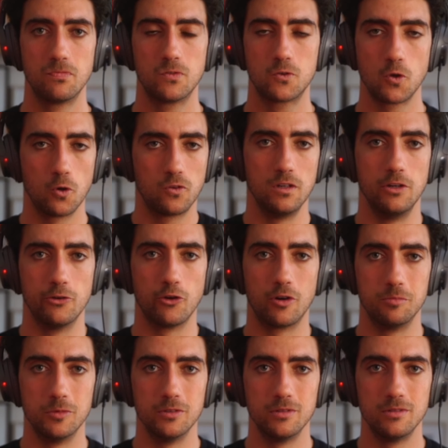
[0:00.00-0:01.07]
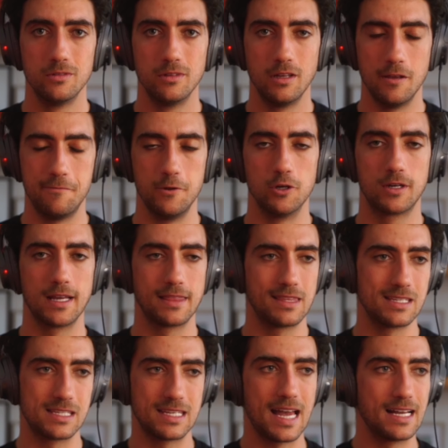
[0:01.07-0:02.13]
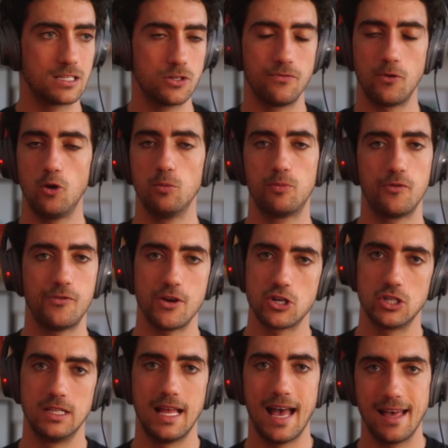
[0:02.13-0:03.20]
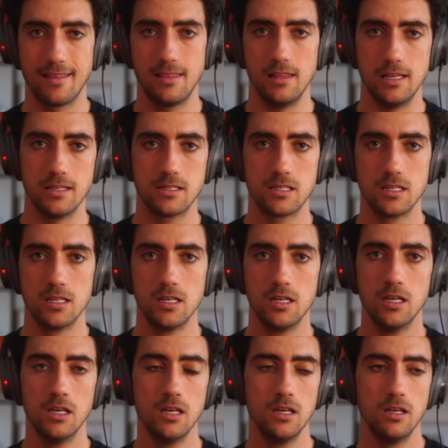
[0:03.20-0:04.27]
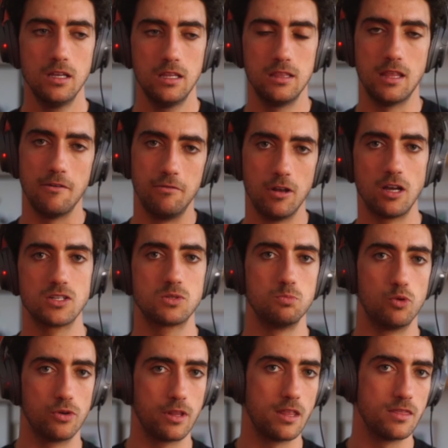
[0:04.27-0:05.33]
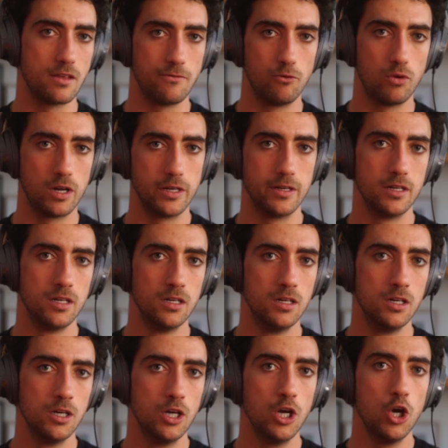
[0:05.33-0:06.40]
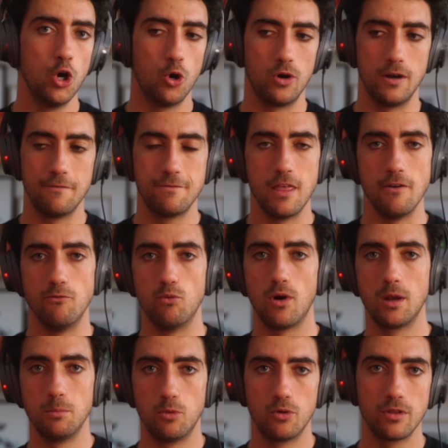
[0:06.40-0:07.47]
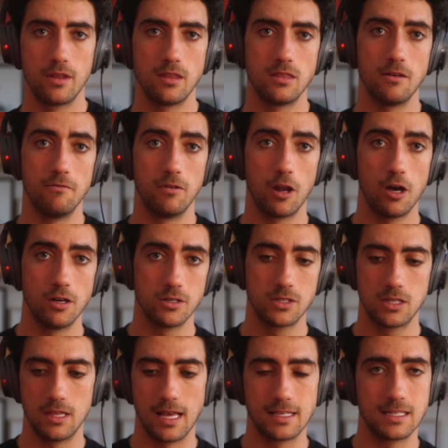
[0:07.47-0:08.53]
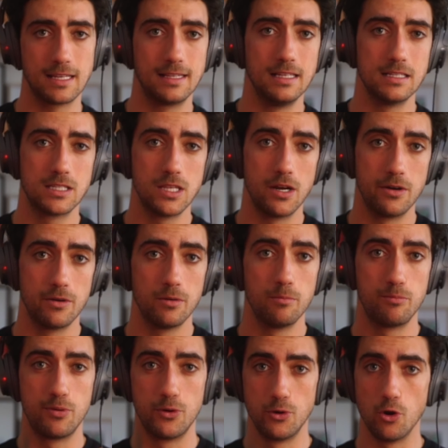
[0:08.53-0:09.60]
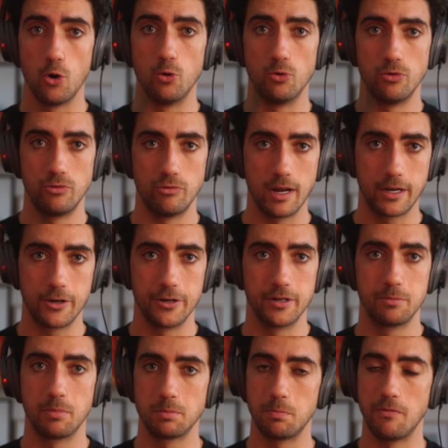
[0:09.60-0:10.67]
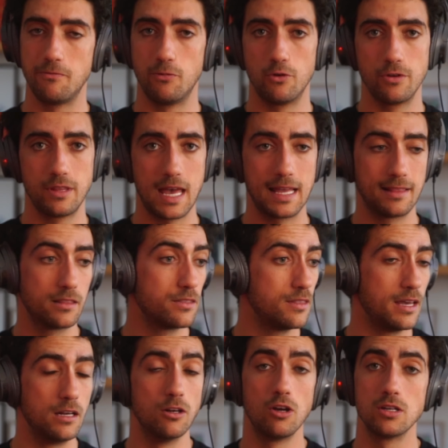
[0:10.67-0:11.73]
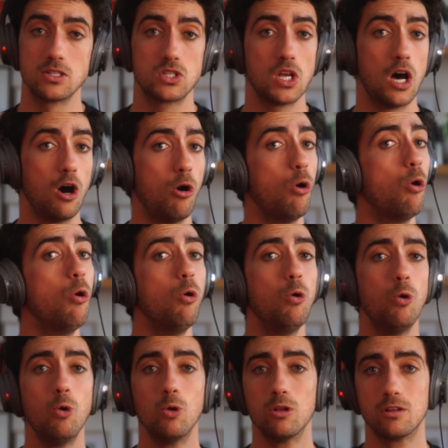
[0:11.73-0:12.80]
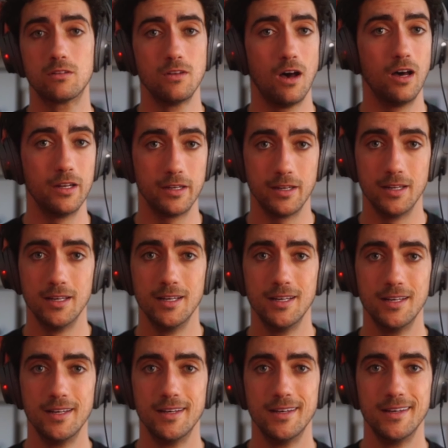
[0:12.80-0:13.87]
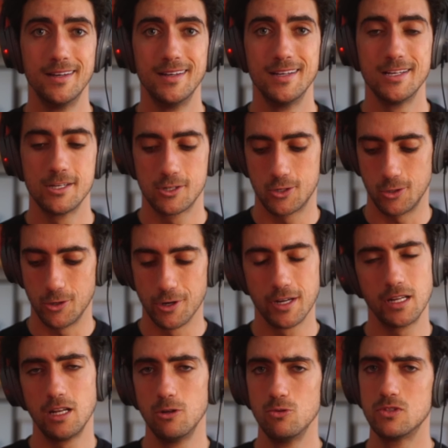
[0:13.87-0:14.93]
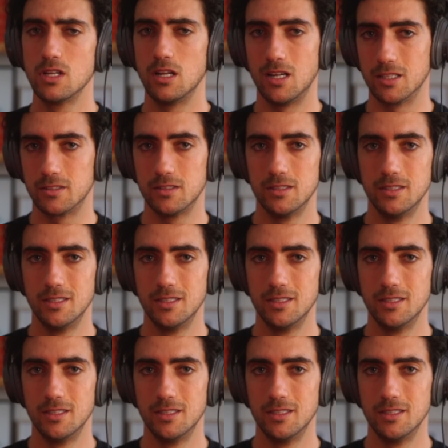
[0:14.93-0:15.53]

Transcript: Totally normal. If you look at the stats of all professional athletes, they've lost more than they've won. Or if they've won more than they've lost, that's at least their pro record. But before that, they lost a whole ton. So you're going to lose a lot,